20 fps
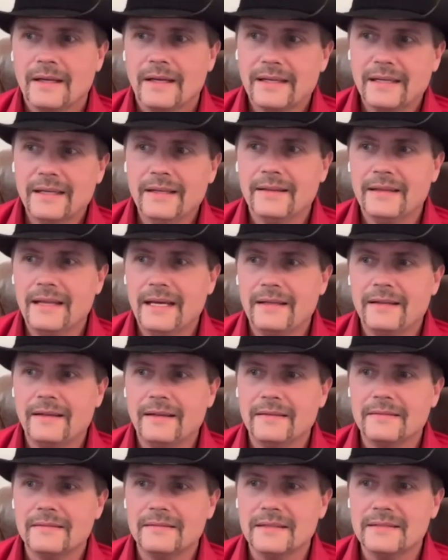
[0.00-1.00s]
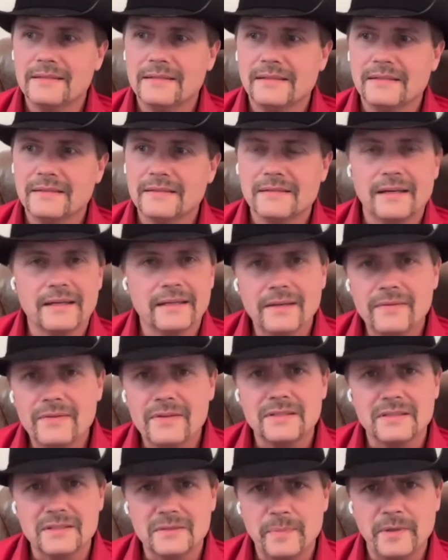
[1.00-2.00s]
again, that it says he does not give
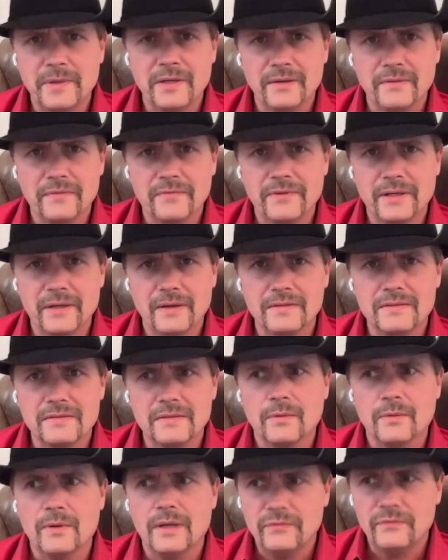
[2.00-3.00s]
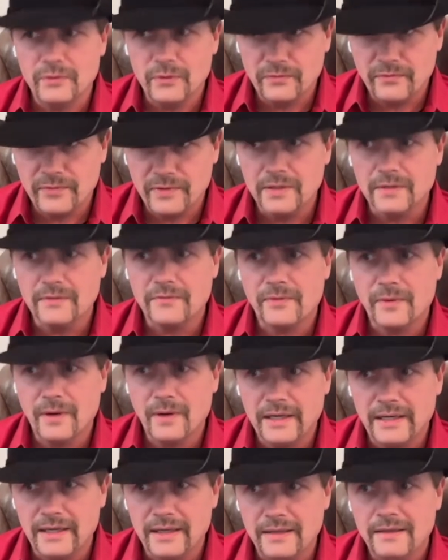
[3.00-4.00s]
us a spirit of fear. So if you feel
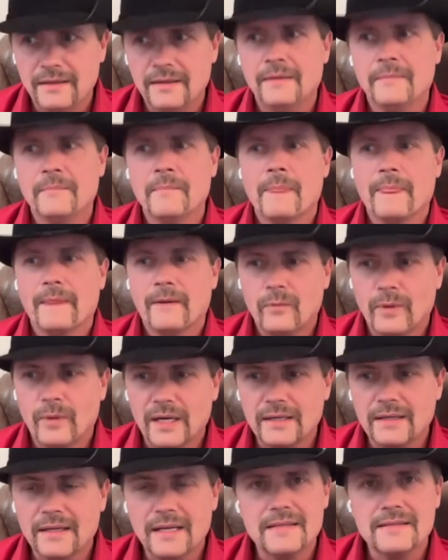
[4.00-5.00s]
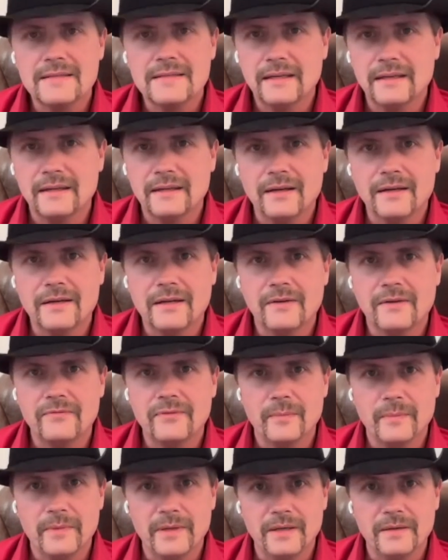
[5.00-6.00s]
afraid, recognize that did not come
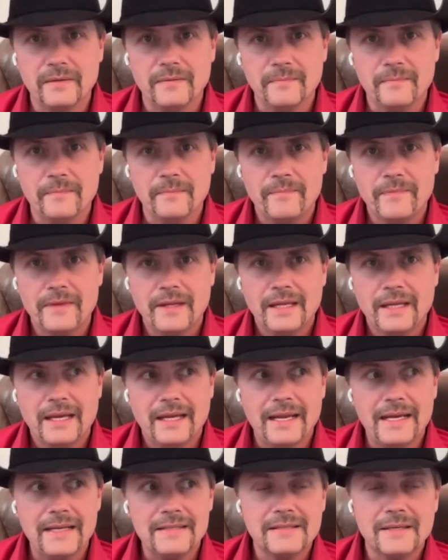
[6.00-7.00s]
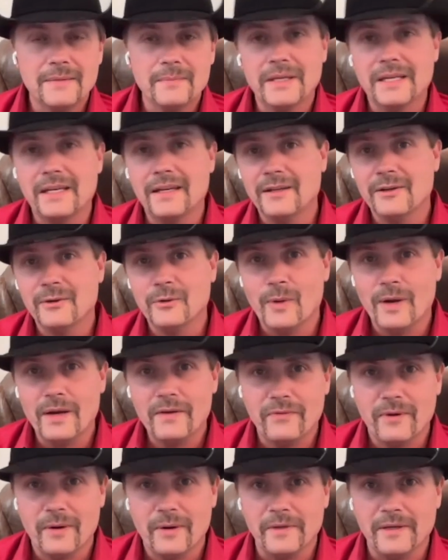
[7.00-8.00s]
from him and ask him to get it away
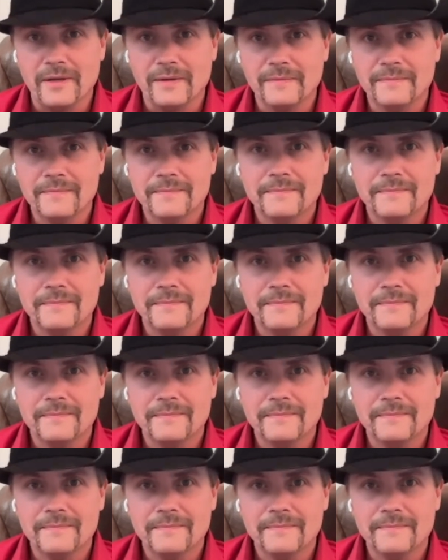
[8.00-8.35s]
from you.